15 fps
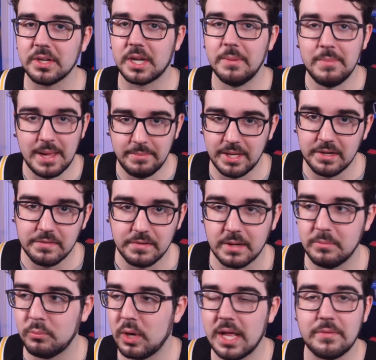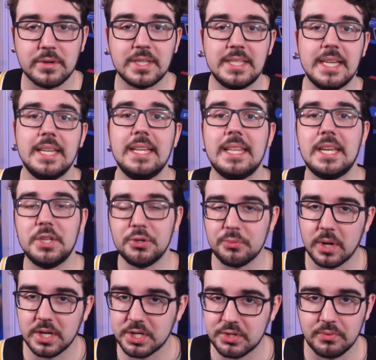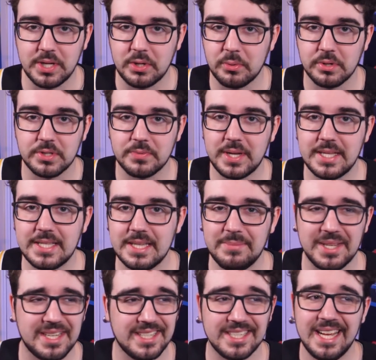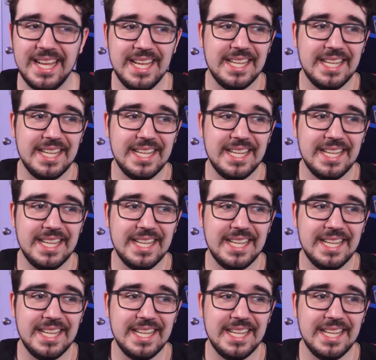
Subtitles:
commitment from whatever city they do run a street course race in, because